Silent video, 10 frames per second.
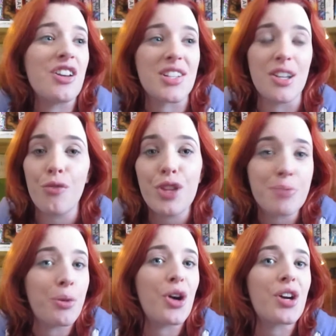I just love this
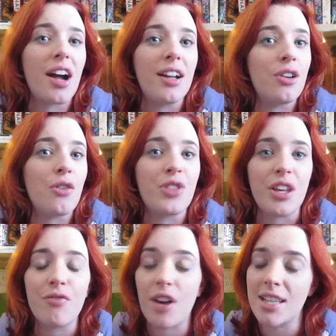book I love
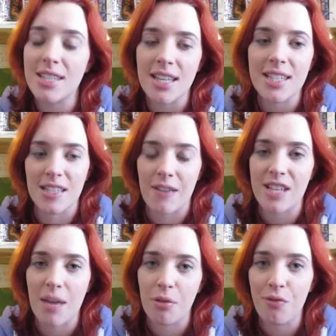the fight scenes as I've
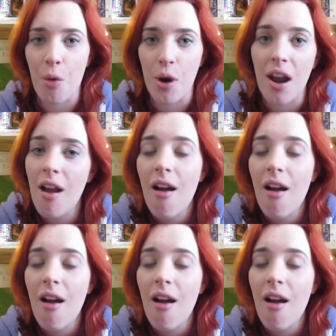said before